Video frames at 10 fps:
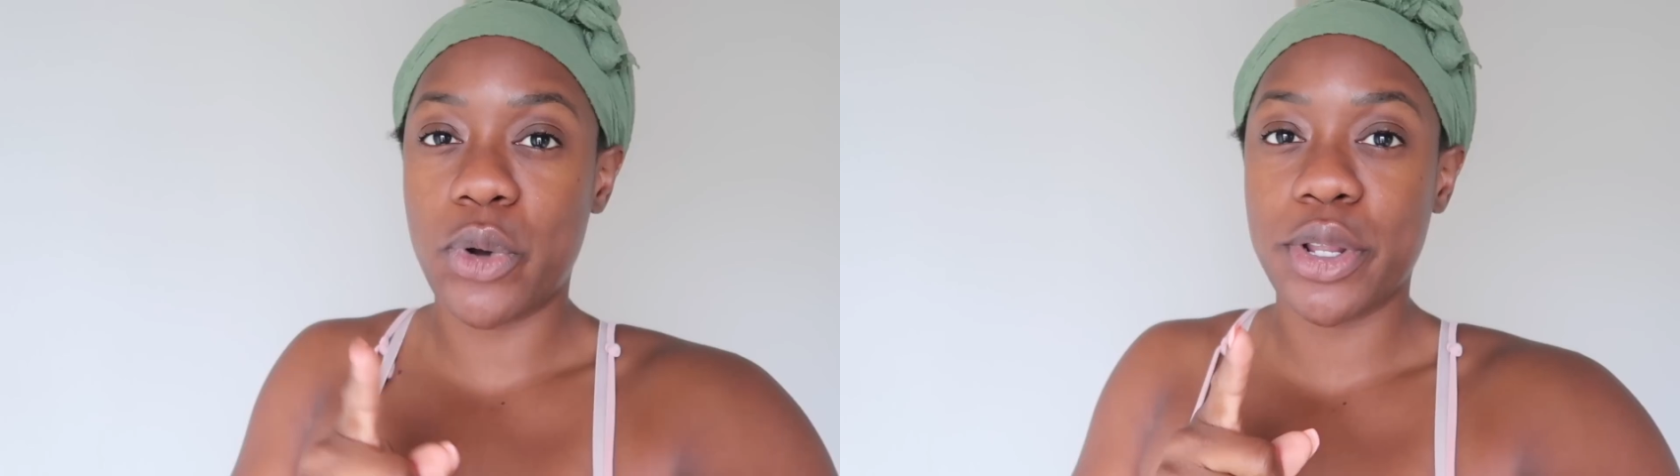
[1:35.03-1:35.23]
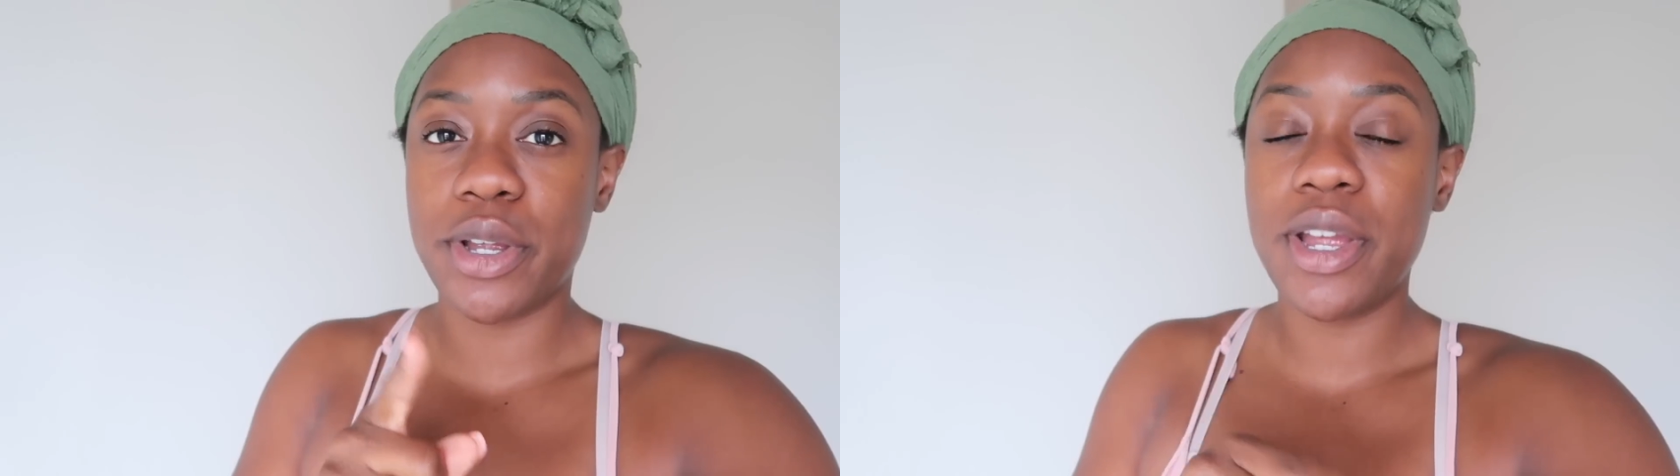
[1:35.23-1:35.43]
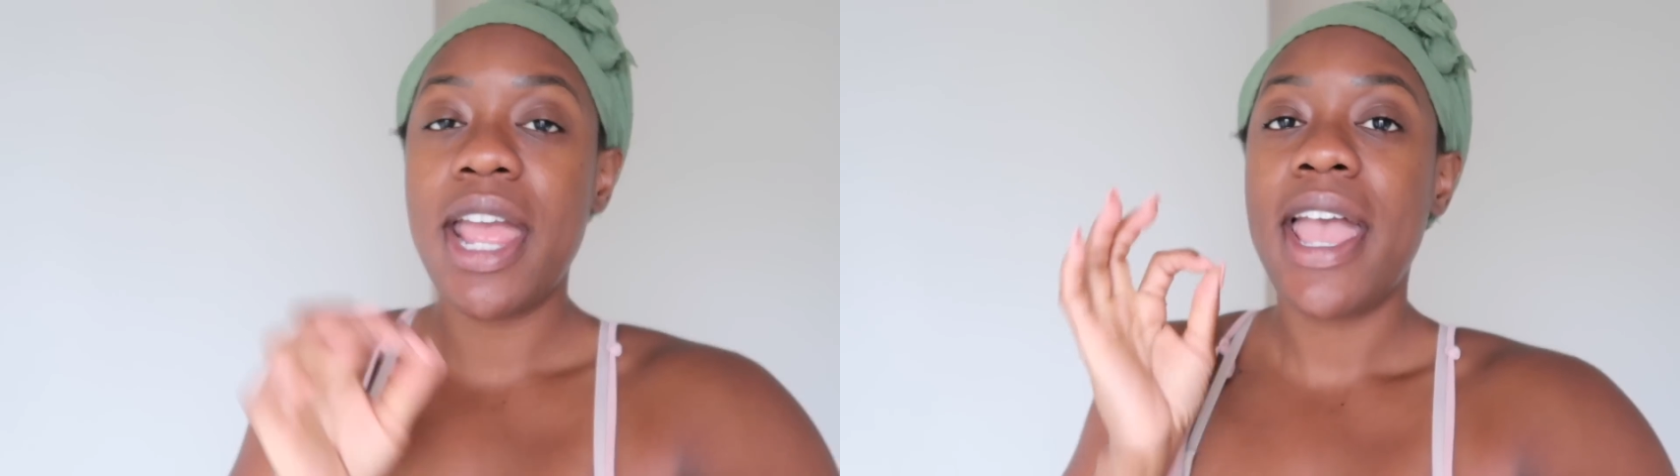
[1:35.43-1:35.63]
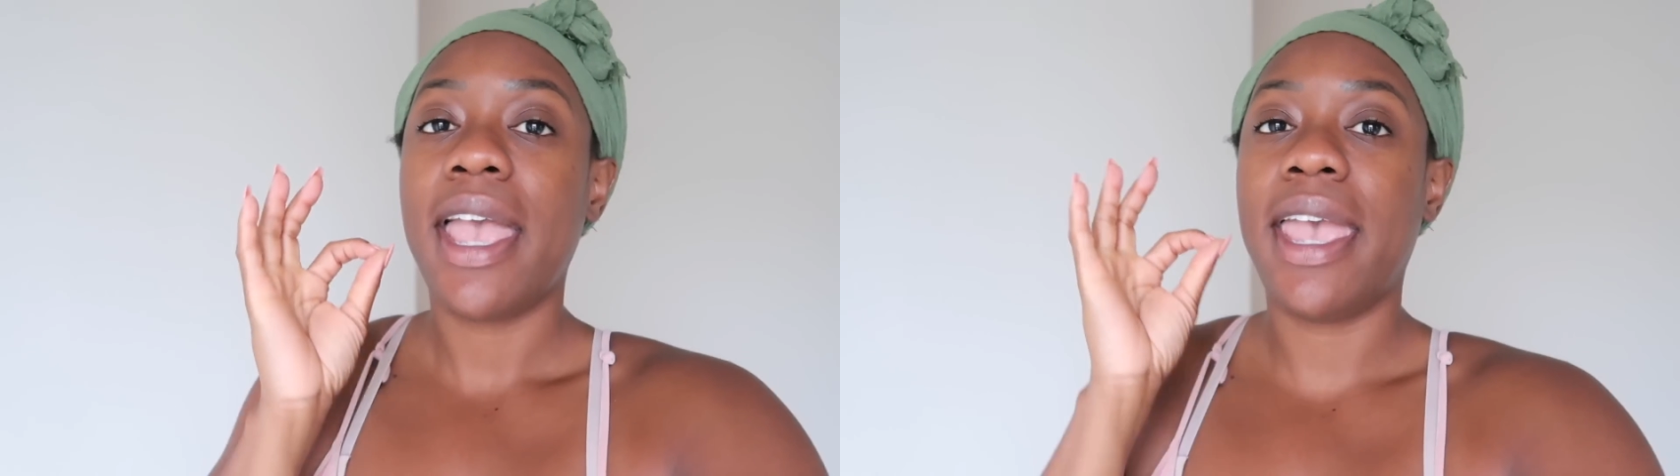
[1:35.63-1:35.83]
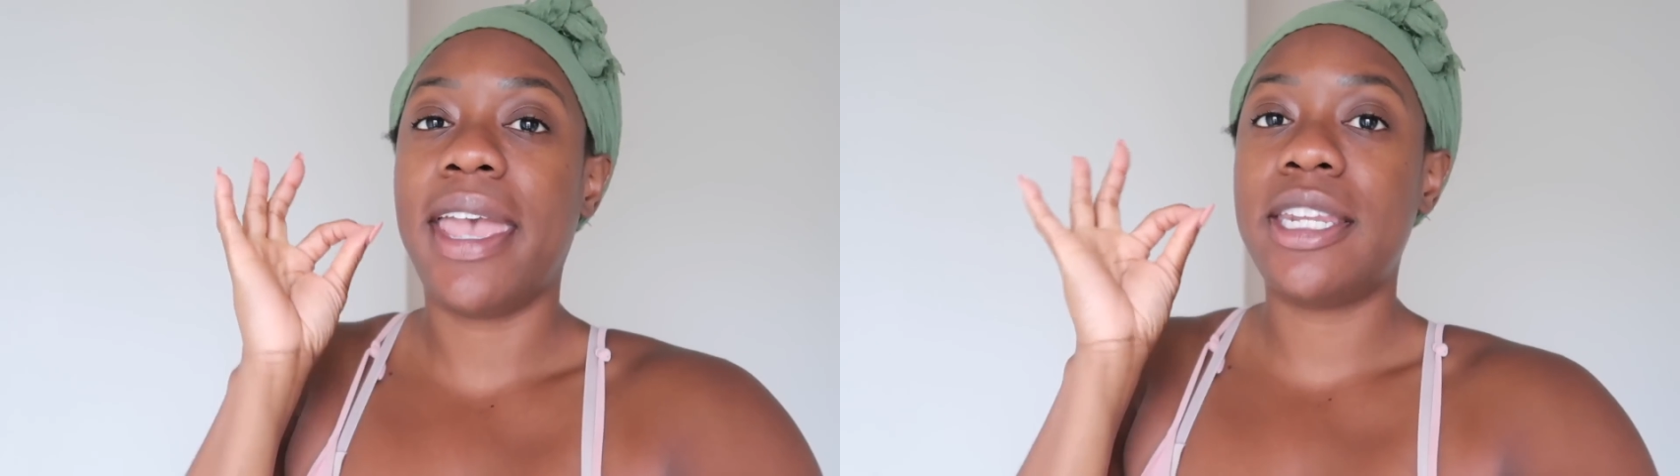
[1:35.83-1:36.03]
water
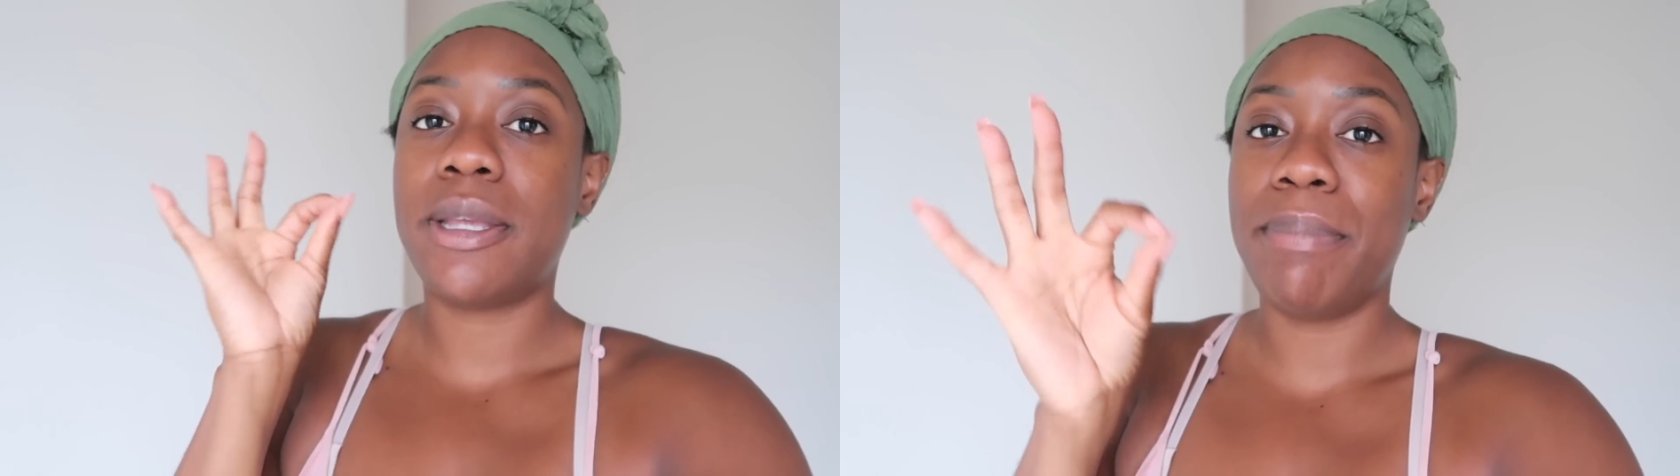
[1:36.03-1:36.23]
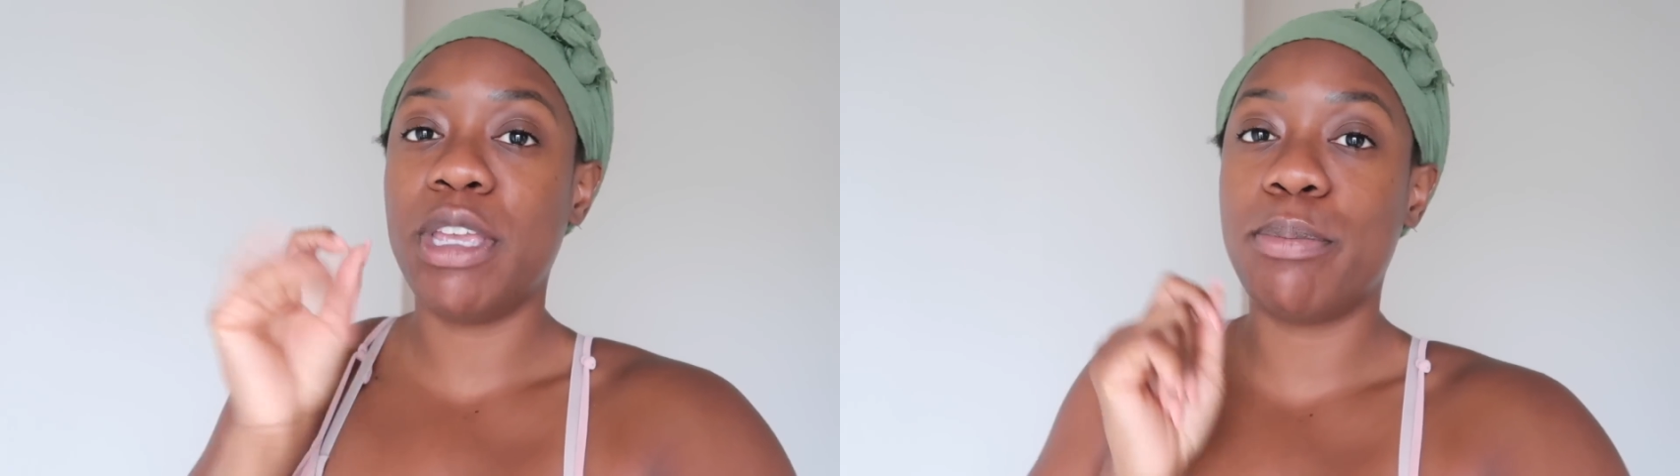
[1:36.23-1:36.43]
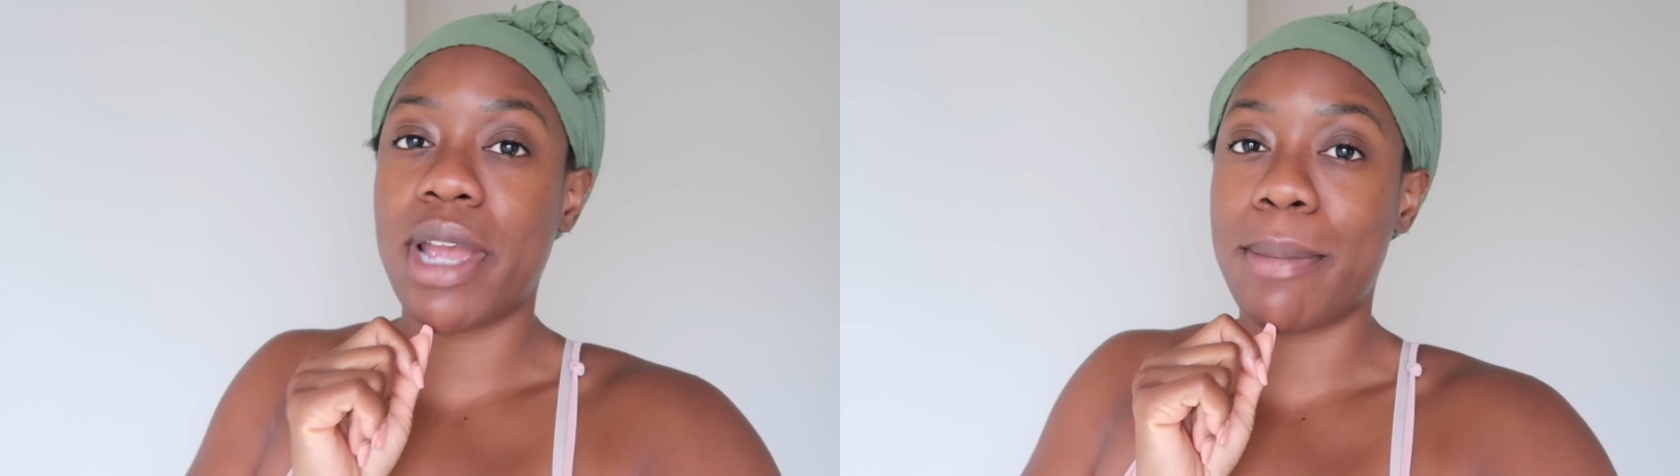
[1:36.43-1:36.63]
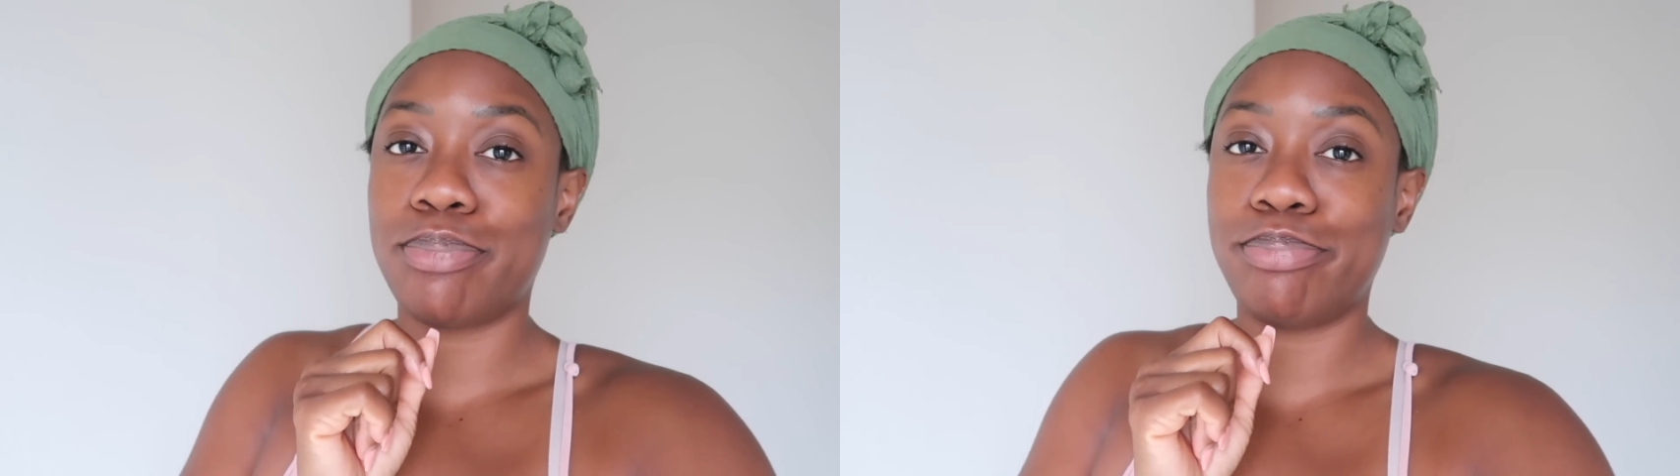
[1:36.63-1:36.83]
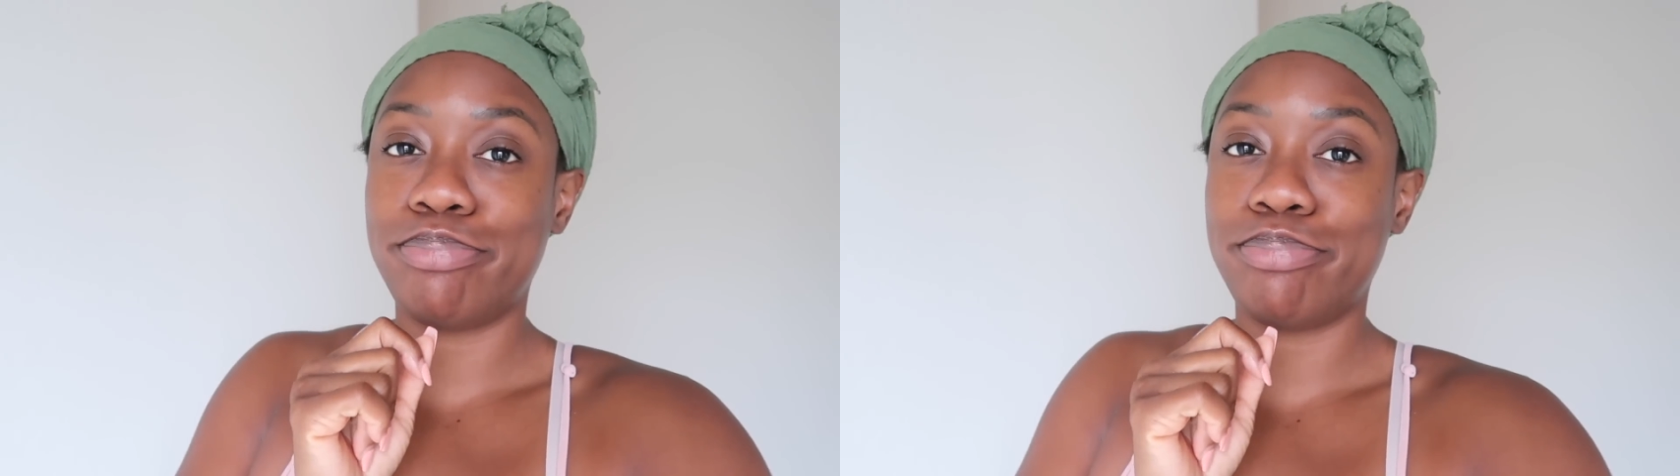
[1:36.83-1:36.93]
and meal prep.